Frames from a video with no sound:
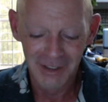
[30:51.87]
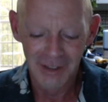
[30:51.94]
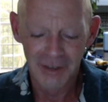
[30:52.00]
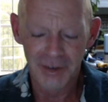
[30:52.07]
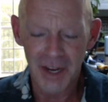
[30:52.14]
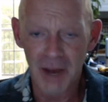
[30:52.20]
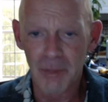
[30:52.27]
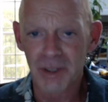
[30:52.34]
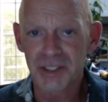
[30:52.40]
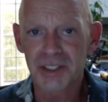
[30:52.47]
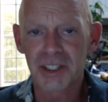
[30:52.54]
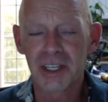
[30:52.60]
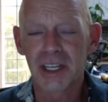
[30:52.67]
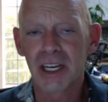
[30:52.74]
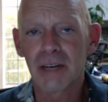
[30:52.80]

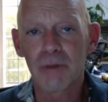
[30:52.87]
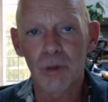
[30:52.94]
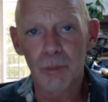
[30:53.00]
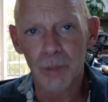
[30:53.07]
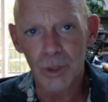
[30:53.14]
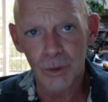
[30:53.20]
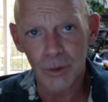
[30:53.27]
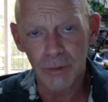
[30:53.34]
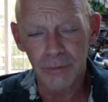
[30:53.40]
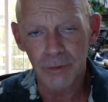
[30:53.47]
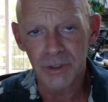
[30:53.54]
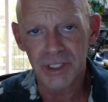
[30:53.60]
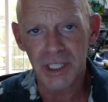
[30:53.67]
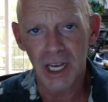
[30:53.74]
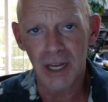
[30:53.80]
Namaste. Have a beautiful
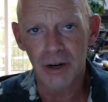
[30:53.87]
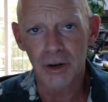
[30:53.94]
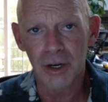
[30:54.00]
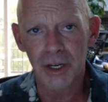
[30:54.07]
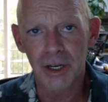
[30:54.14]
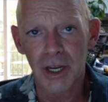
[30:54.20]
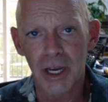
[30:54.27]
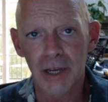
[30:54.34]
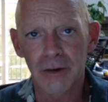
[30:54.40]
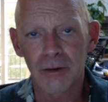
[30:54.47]
Saturday night.